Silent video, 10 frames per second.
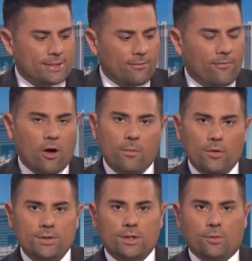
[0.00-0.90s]
So
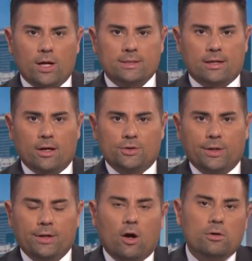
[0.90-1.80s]
farmers across the
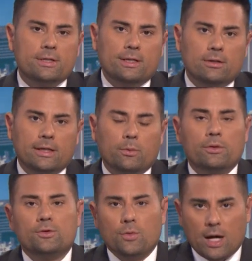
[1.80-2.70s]
country are dealing
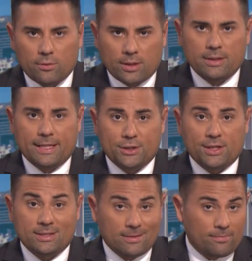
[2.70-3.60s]
with drought
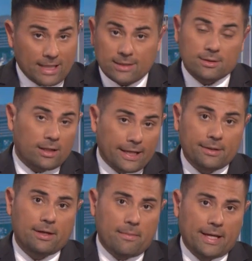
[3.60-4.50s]
conditions, and that's
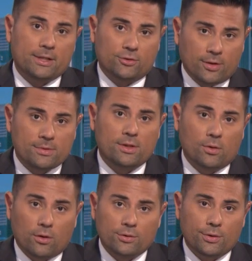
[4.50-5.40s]
likely to make a trip to
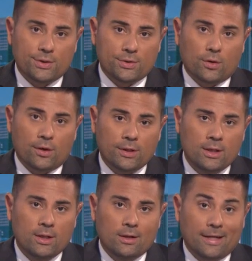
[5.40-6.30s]
the grocery store,
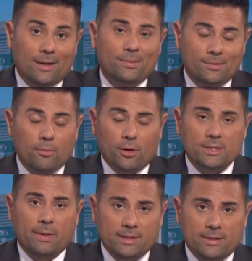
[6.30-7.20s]
yep,
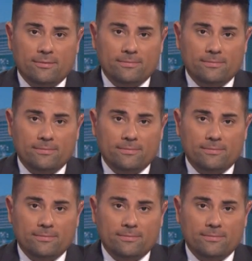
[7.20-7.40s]
more expensive.